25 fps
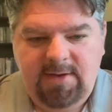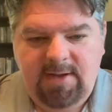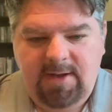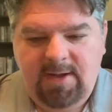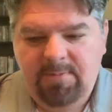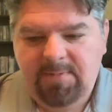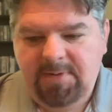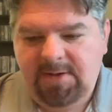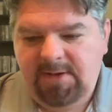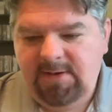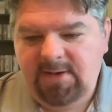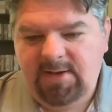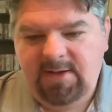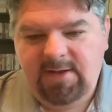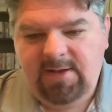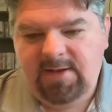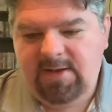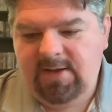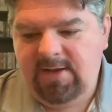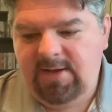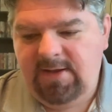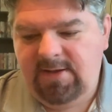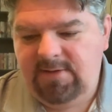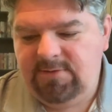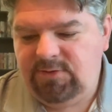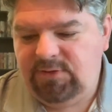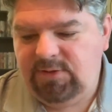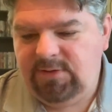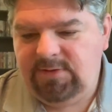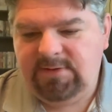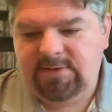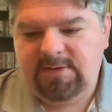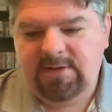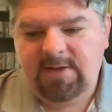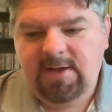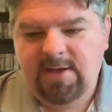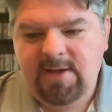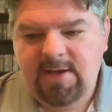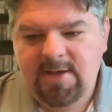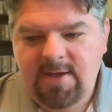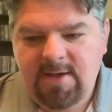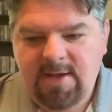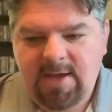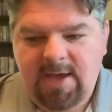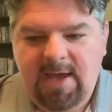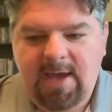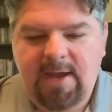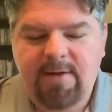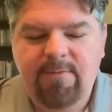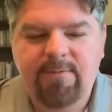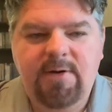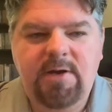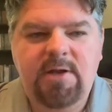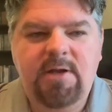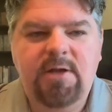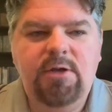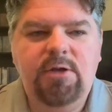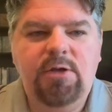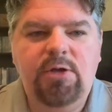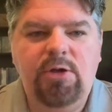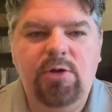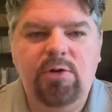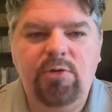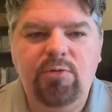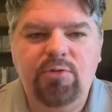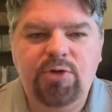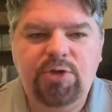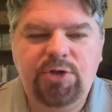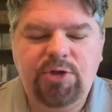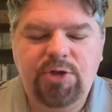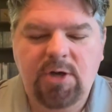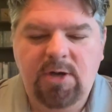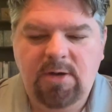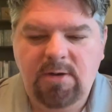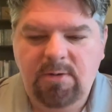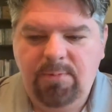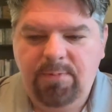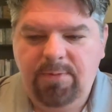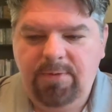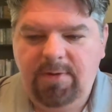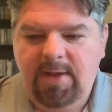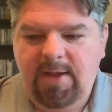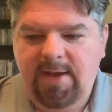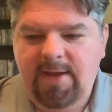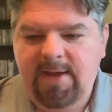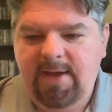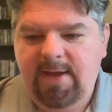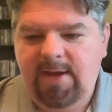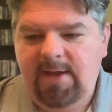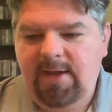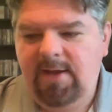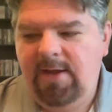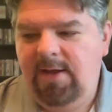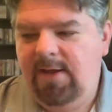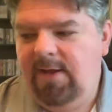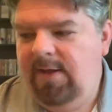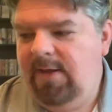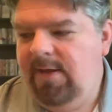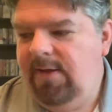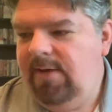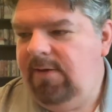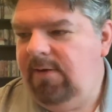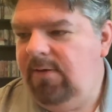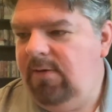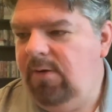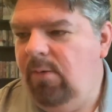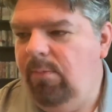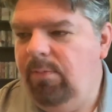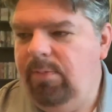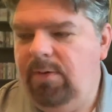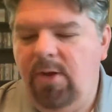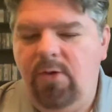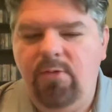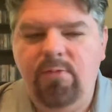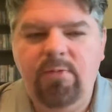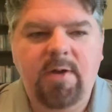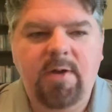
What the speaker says: I mean, it's just every huge chunk play, you know, blown